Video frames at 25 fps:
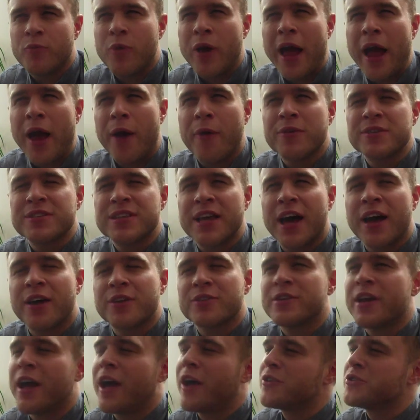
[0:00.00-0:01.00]
how
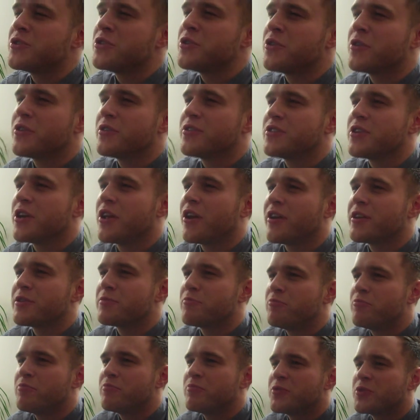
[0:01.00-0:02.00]
do you
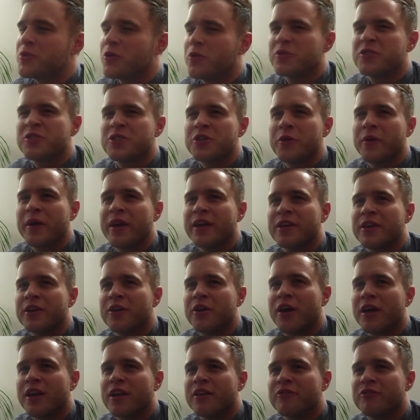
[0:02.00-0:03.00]
journalists sort of do it? You
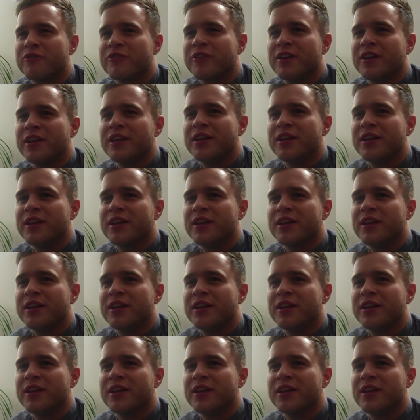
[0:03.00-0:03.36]
kind of